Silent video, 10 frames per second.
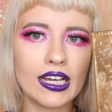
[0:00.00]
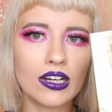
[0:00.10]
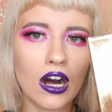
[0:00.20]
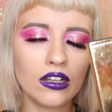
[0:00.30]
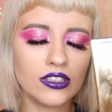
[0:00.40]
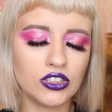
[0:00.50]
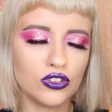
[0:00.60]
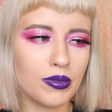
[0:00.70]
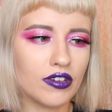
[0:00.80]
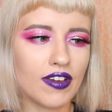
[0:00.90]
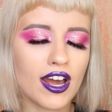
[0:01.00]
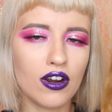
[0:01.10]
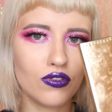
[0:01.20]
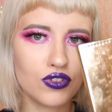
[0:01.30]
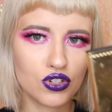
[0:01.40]
colors, you're a big
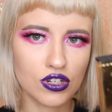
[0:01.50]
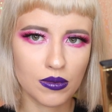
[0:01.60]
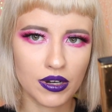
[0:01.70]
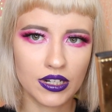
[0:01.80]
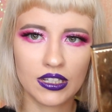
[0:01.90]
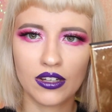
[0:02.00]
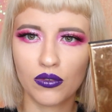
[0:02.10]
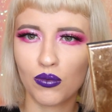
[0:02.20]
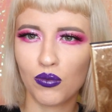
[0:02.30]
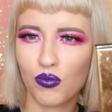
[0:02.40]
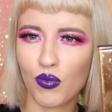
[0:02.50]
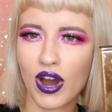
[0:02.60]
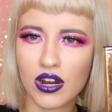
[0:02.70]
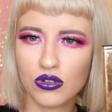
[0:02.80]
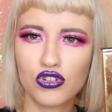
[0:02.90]
fan of shimmers, like
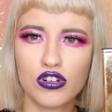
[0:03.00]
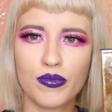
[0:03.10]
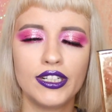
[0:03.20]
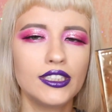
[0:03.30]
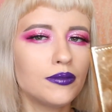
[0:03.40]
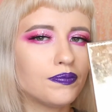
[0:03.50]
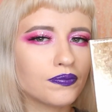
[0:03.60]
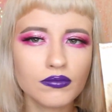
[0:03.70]
wow shimmers,